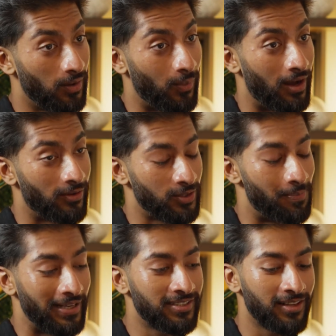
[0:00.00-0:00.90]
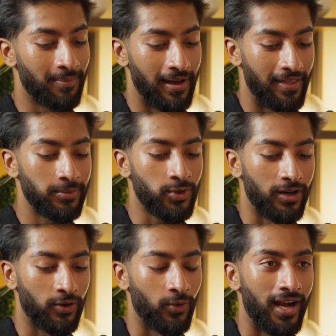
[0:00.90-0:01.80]
Wow. So basically by them trying
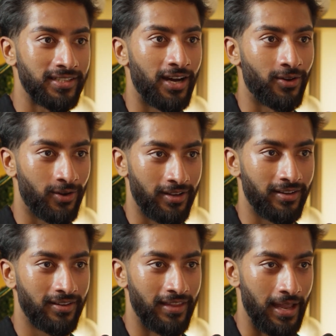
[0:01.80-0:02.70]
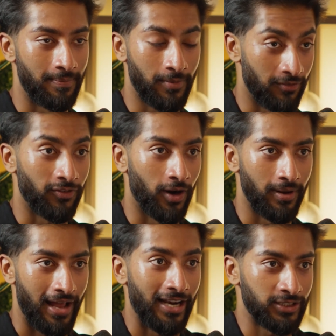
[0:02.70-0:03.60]
to crack down on it, they confirmed
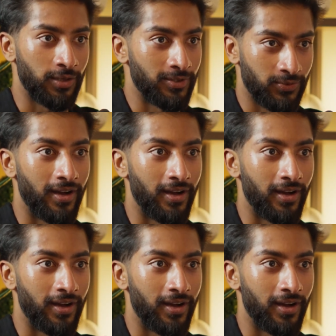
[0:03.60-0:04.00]
it actually was